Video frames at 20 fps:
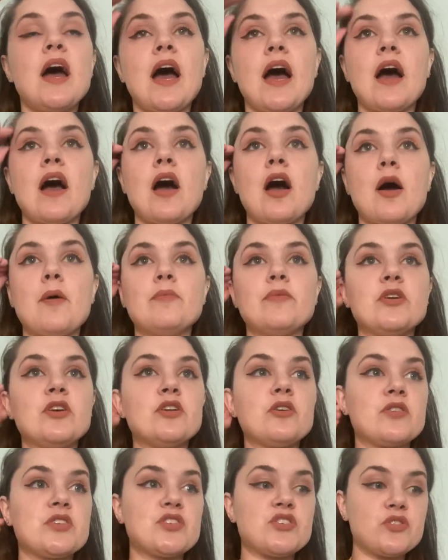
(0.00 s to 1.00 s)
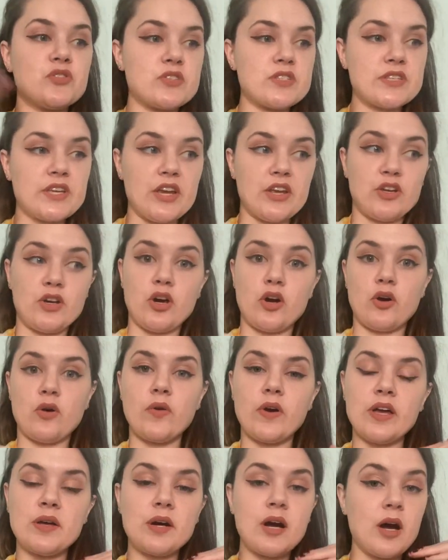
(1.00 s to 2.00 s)
the students can go
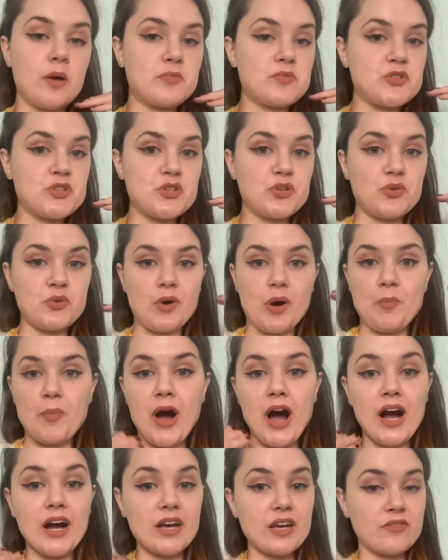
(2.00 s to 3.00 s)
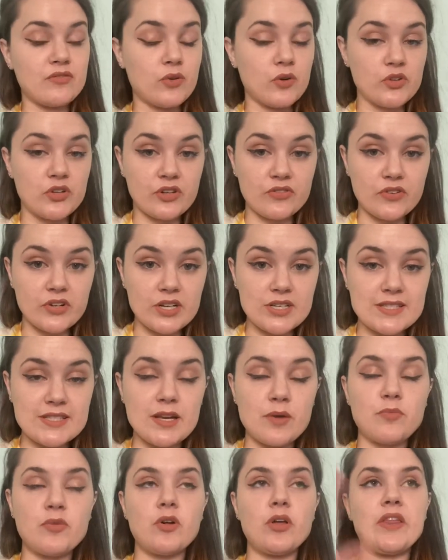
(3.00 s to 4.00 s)
up to a pocket folder, for
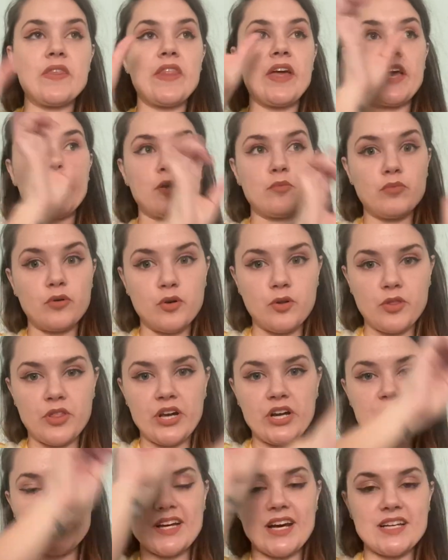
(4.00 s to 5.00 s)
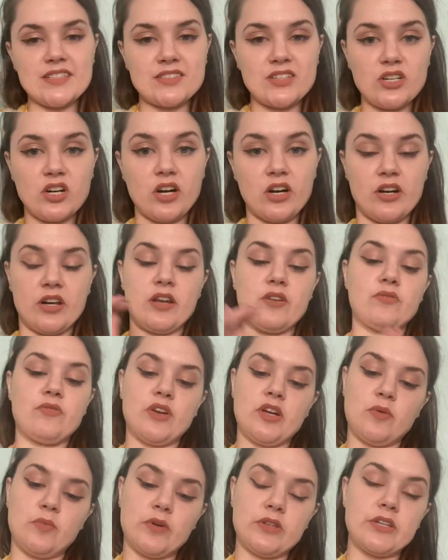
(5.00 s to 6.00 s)
example, and they can pull their task card and
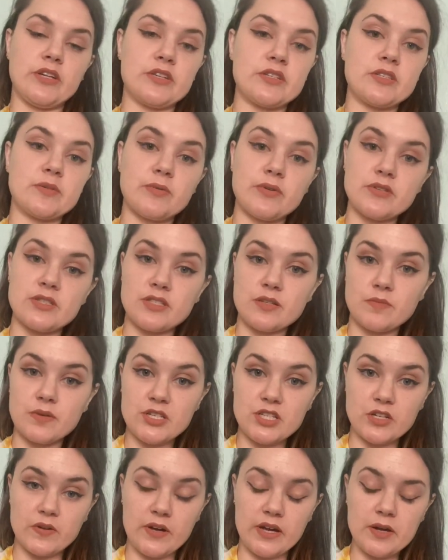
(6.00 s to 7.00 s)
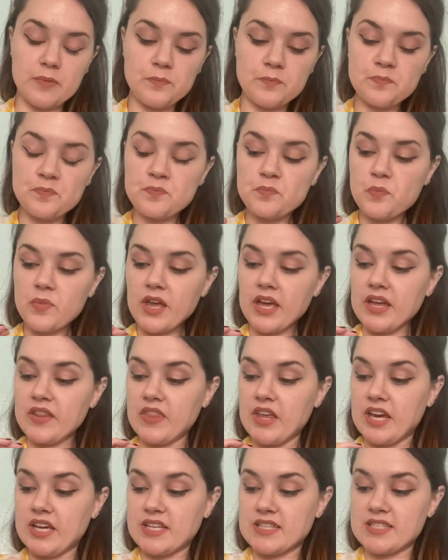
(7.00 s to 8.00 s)
read what they're supposed to be doing. And
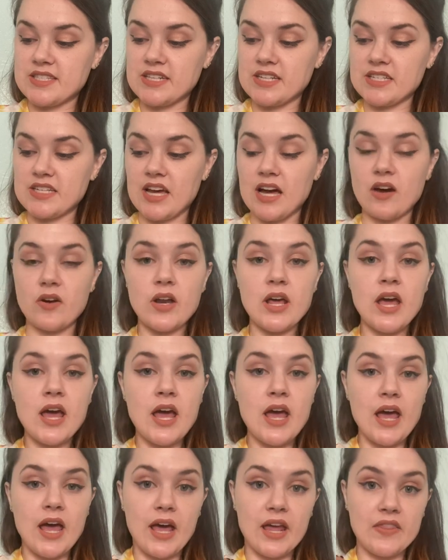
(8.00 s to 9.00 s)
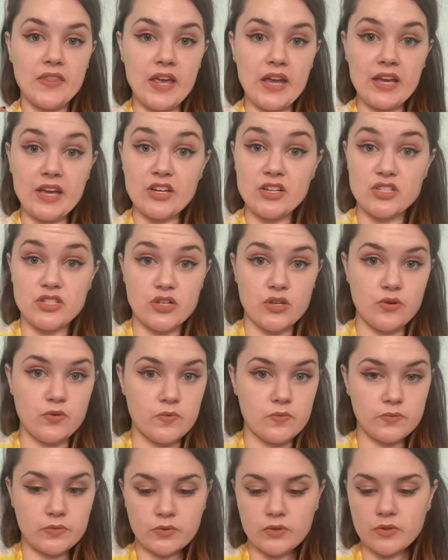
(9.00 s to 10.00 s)
they can sit down and they can do